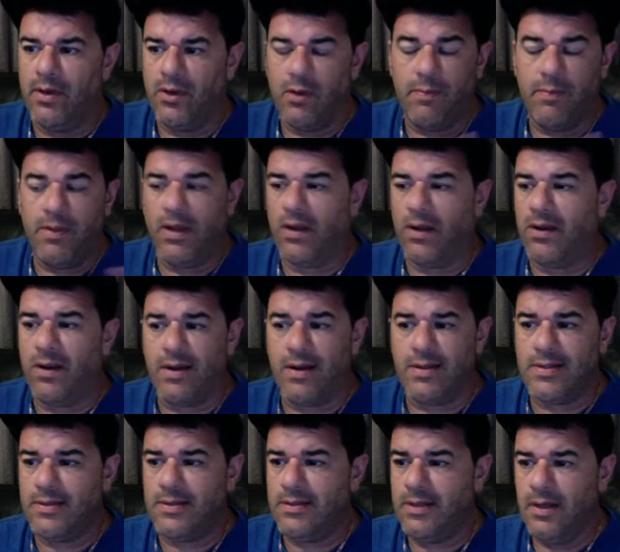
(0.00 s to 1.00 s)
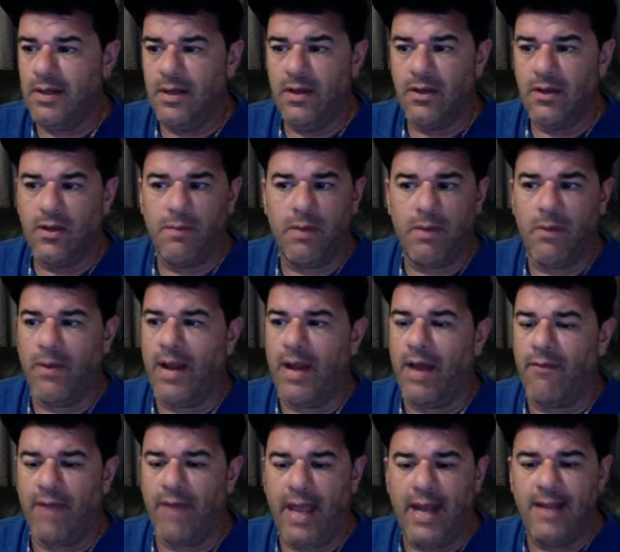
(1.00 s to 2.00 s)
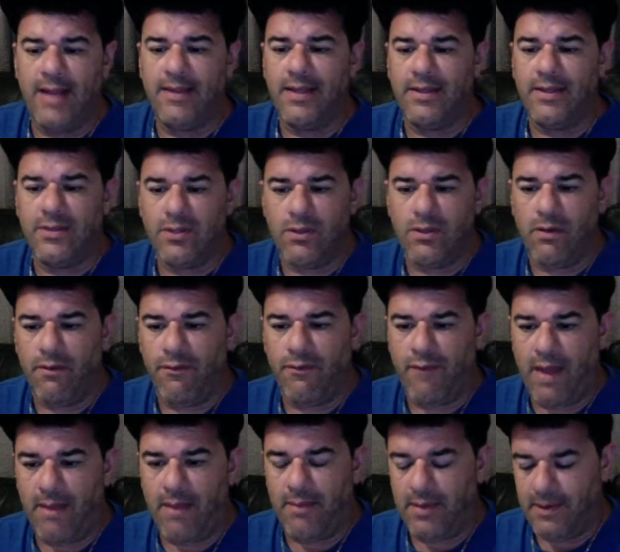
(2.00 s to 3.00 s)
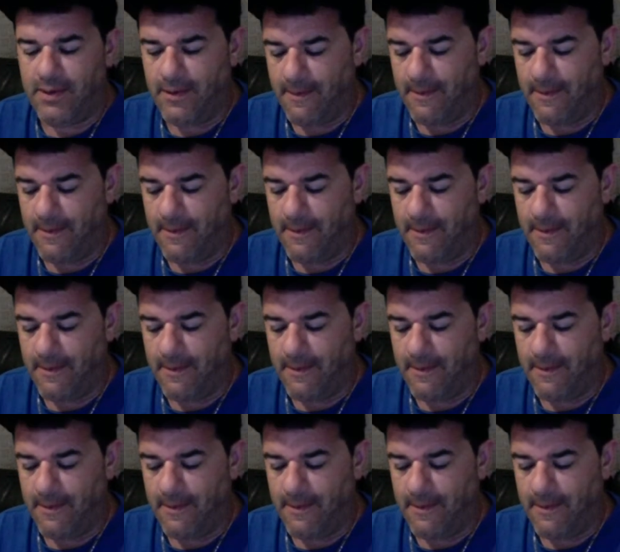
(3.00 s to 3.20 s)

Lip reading: Could be your cousin, could be whatever. Anything to do with family.